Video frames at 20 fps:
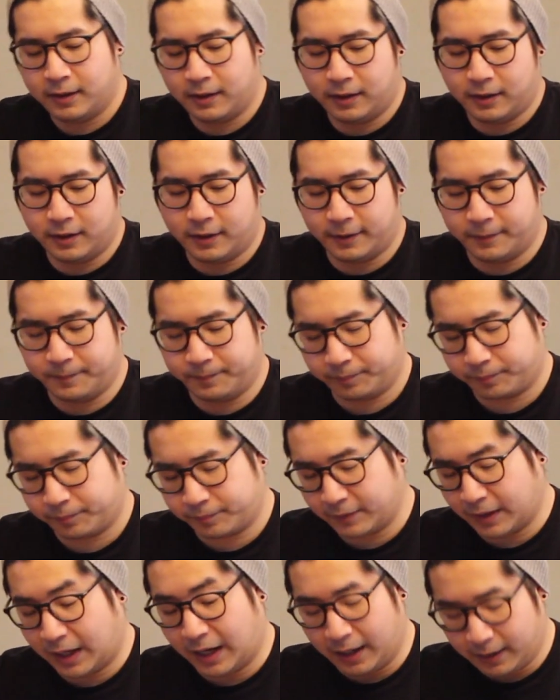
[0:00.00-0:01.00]

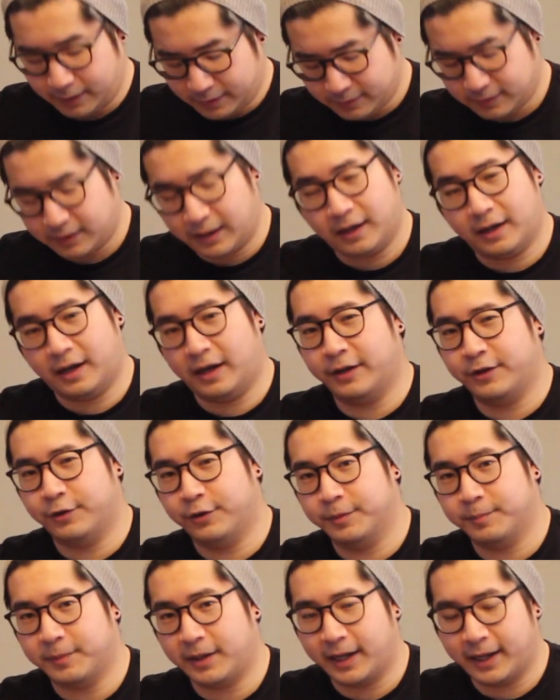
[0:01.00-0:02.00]
I
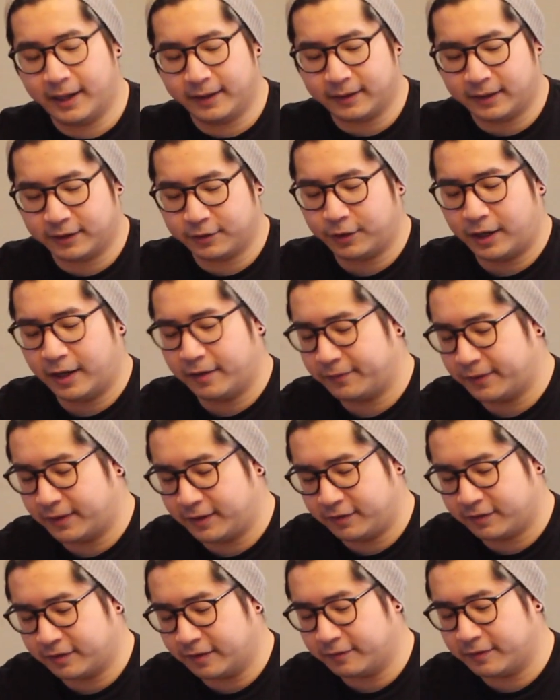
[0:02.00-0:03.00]
know in my hand I don't have
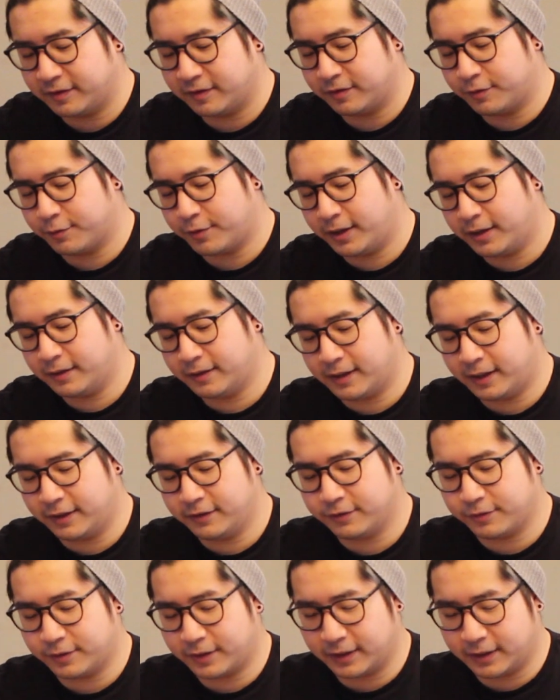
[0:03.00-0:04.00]
any 7s and
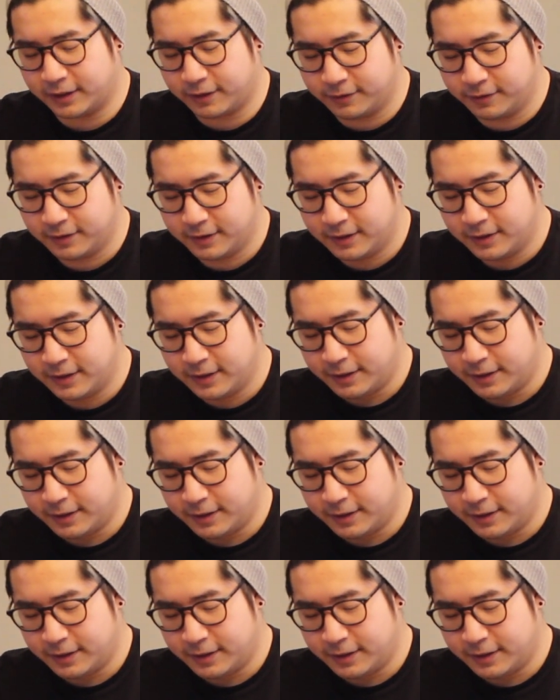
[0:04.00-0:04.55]
9s right now,